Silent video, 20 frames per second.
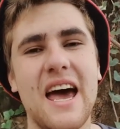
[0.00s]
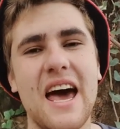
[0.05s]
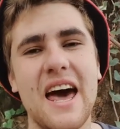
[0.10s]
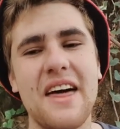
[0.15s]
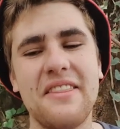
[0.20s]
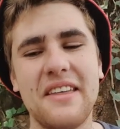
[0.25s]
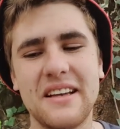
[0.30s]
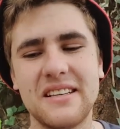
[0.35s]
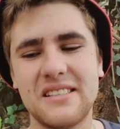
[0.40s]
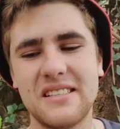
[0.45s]

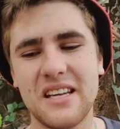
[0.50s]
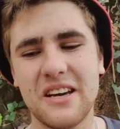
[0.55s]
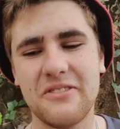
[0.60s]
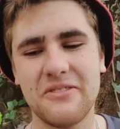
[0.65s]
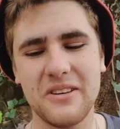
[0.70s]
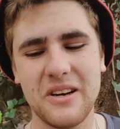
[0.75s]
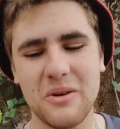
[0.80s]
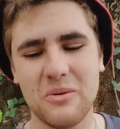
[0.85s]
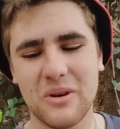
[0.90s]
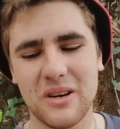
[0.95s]
And that's
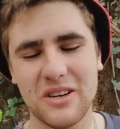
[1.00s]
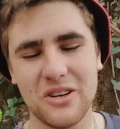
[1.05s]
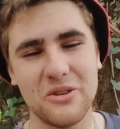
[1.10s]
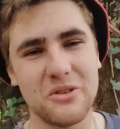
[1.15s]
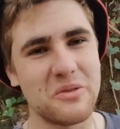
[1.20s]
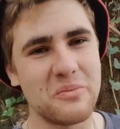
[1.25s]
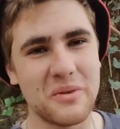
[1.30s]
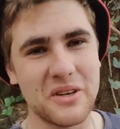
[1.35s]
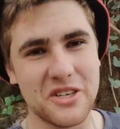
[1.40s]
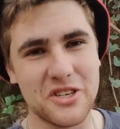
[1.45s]
definitely what
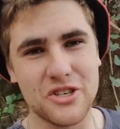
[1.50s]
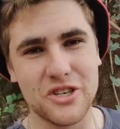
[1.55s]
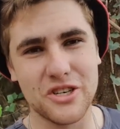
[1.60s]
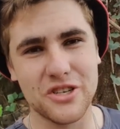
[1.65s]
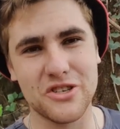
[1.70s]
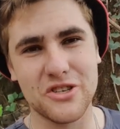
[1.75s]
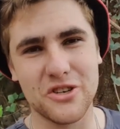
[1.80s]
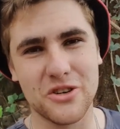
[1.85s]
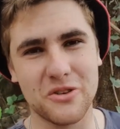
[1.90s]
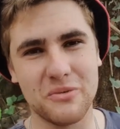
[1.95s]
youth ministry
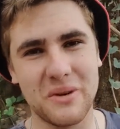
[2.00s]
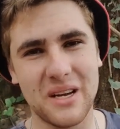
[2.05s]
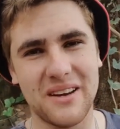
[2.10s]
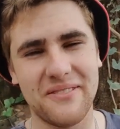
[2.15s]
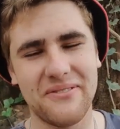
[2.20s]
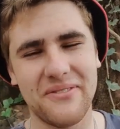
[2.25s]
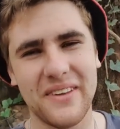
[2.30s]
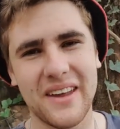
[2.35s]
has shown me.